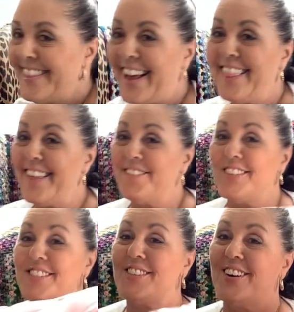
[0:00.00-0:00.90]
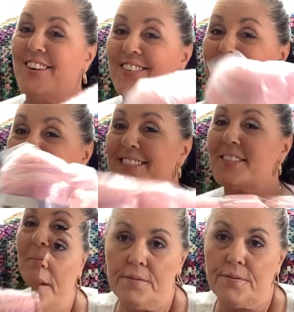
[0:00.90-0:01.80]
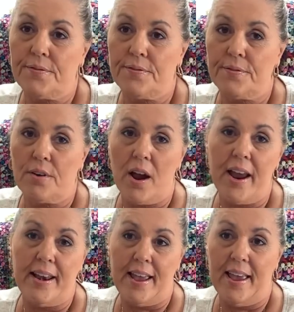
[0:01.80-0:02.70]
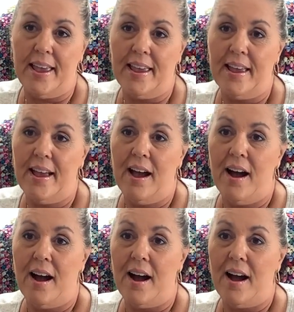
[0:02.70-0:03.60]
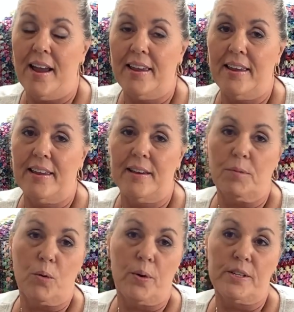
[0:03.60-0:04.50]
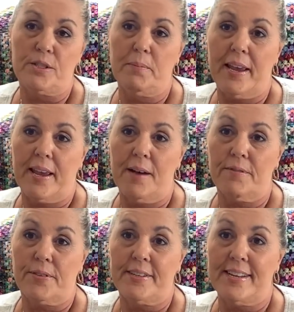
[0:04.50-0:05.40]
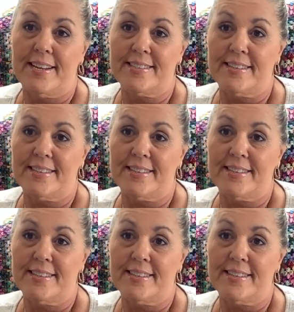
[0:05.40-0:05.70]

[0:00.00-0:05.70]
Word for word: I love this yarn. This is my Friday. I am going to make up for the days